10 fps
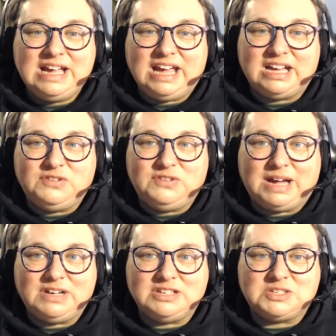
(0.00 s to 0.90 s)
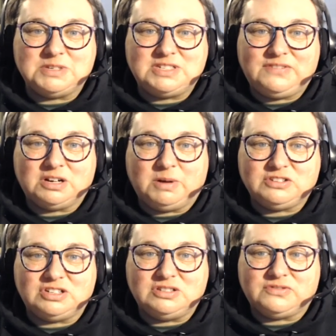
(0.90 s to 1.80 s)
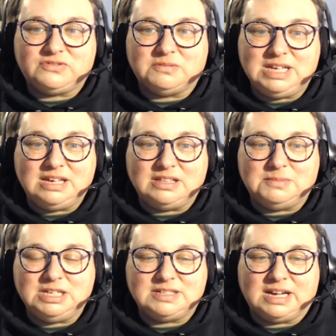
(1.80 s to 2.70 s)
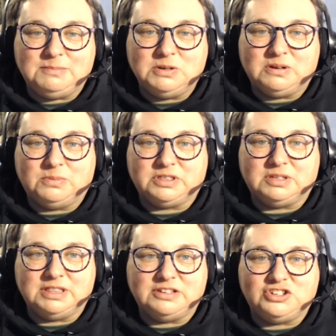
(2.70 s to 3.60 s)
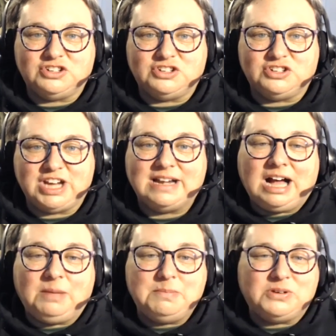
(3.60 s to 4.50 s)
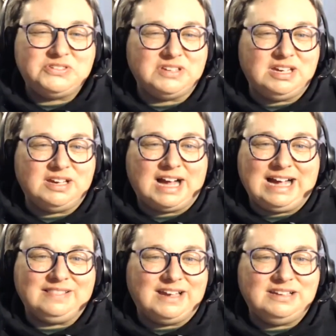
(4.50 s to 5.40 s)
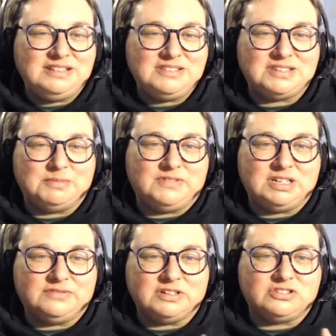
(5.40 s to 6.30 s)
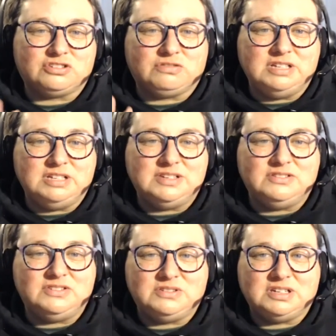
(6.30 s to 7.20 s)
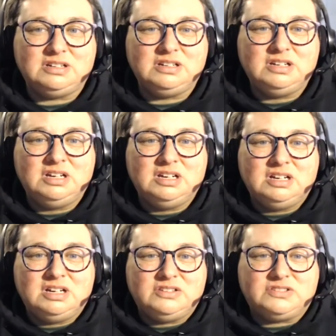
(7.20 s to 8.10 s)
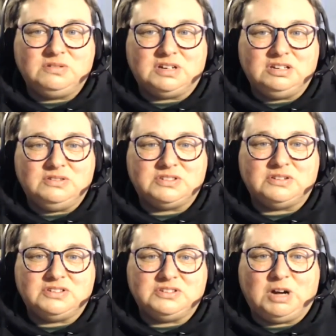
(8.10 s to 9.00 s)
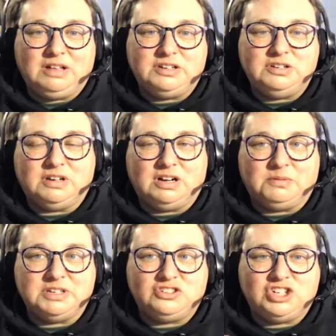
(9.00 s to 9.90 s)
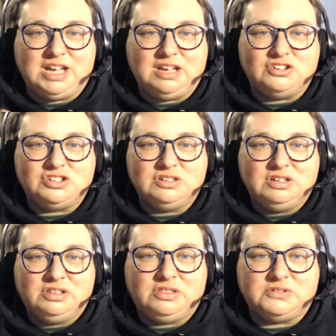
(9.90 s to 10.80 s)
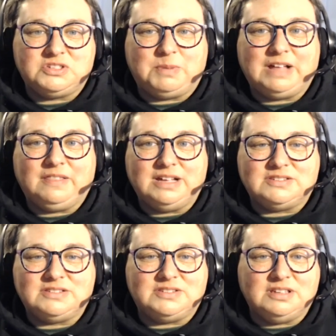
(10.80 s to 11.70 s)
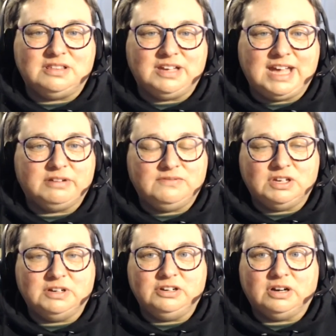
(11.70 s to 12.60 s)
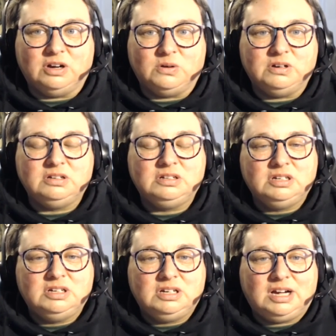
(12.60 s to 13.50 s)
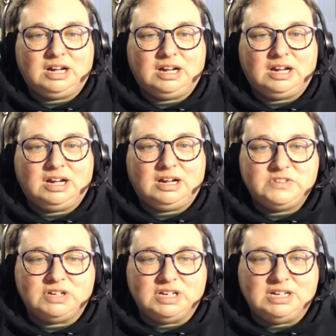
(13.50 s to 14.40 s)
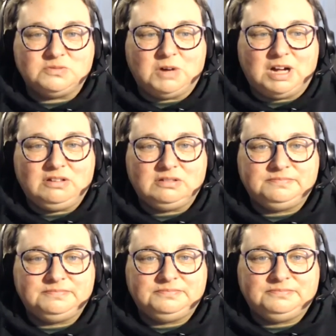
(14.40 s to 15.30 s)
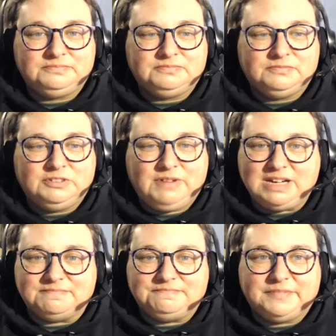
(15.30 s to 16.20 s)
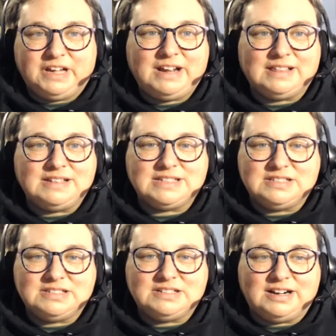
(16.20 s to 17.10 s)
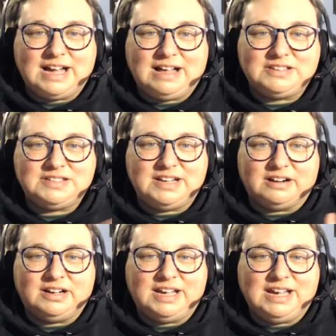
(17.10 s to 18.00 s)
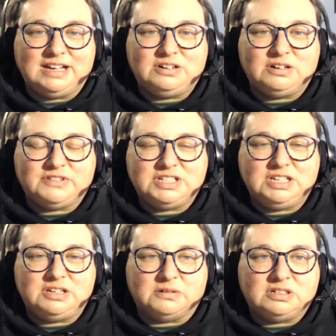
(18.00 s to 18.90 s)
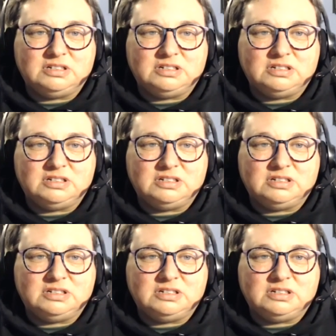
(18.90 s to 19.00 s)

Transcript: And if you have any specific questions for me in the meantime, you can put them in the chat. I'll be mostly highlighting some of the different screens he's using, so you can use those as well. And you can always change those spotlights to see the gallery view in your own screen as well. Great. All right, let's get started. Alastair, I'm going to hand it over to you.